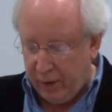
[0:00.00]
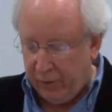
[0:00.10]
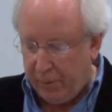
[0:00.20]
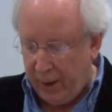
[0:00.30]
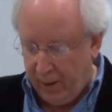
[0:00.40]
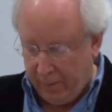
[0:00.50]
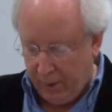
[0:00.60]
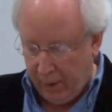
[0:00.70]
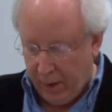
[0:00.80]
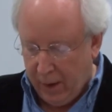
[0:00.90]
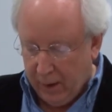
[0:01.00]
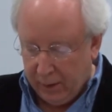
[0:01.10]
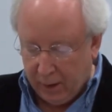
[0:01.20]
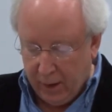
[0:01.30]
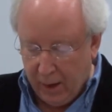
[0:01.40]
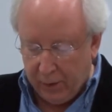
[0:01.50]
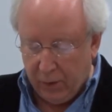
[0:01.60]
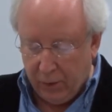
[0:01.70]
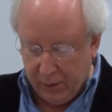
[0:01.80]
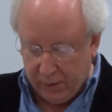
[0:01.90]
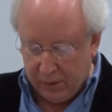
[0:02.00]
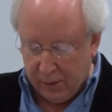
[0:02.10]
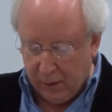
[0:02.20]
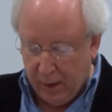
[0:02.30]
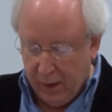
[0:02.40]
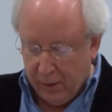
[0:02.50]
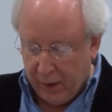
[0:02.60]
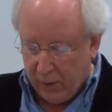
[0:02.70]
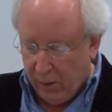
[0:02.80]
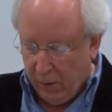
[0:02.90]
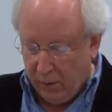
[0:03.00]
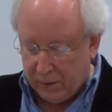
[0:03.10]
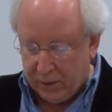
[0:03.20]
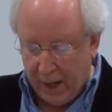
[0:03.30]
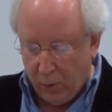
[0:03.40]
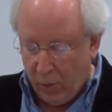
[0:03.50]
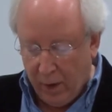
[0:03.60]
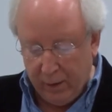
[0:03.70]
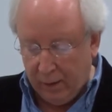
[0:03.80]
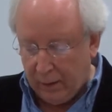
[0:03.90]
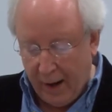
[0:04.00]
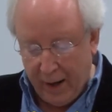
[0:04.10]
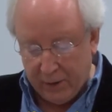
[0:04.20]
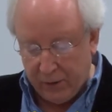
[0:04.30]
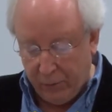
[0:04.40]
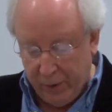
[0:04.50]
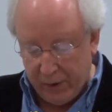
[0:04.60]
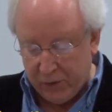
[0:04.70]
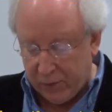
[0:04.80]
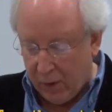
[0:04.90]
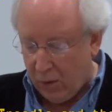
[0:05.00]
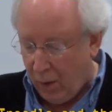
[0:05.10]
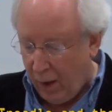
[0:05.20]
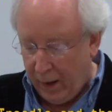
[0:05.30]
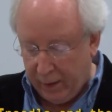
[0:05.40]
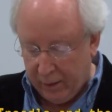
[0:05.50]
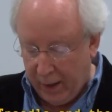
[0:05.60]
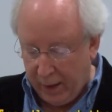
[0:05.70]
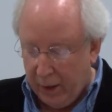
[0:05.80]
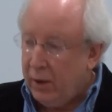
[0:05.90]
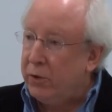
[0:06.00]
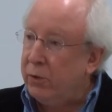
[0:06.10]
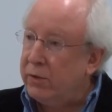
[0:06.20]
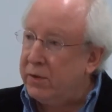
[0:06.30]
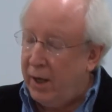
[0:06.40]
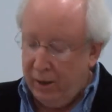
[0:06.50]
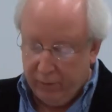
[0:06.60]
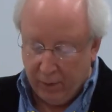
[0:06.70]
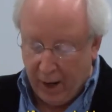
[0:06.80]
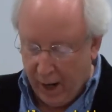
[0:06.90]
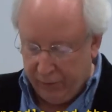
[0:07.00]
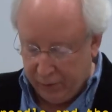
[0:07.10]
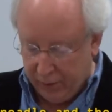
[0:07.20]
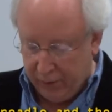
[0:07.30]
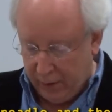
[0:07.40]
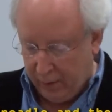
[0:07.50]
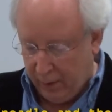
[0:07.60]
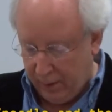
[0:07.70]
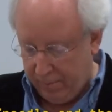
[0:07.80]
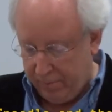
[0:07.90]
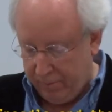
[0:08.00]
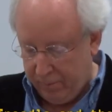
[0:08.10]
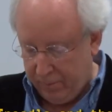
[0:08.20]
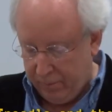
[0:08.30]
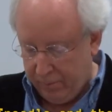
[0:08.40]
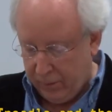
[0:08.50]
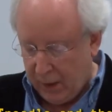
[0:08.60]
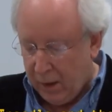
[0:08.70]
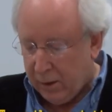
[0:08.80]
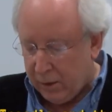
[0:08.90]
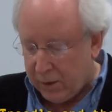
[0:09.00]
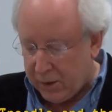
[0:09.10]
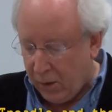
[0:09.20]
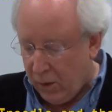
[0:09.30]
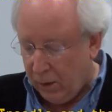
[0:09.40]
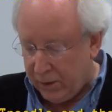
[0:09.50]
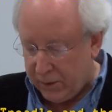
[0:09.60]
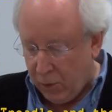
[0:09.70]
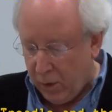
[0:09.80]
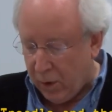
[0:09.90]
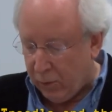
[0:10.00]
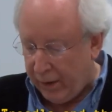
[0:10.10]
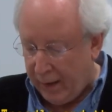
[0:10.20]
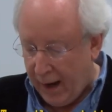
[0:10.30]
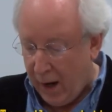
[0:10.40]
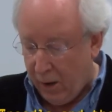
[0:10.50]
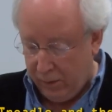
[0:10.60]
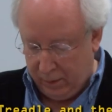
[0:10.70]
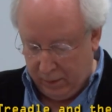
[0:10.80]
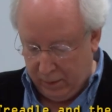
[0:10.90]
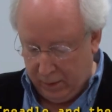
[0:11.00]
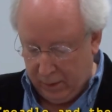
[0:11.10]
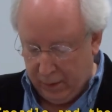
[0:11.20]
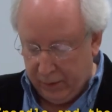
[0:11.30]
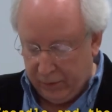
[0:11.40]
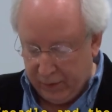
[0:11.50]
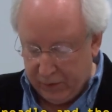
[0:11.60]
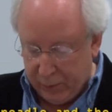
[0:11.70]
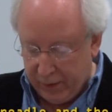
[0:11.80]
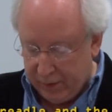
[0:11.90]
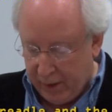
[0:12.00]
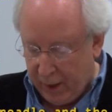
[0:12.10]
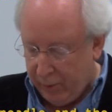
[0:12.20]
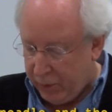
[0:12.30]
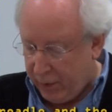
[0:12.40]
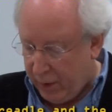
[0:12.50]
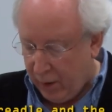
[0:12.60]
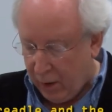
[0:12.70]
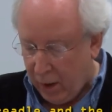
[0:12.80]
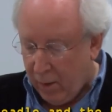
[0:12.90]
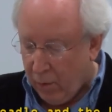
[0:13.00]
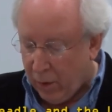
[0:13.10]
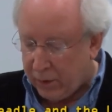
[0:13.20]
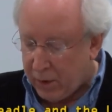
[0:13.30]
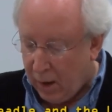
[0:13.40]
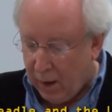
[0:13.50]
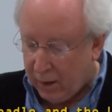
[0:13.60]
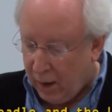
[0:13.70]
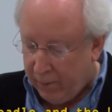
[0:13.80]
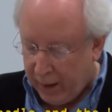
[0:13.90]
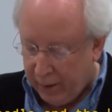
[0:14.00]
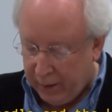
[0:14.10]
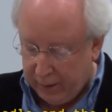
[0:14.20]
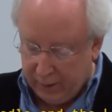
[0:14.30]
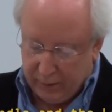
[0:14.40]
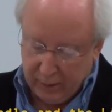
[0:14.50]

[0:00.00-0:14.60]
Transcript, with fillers: of paper, the cut crystal that holds that one glass of bistro wine that you savor after dinner. The soul is more renowned, since we seem to hear more talk about it.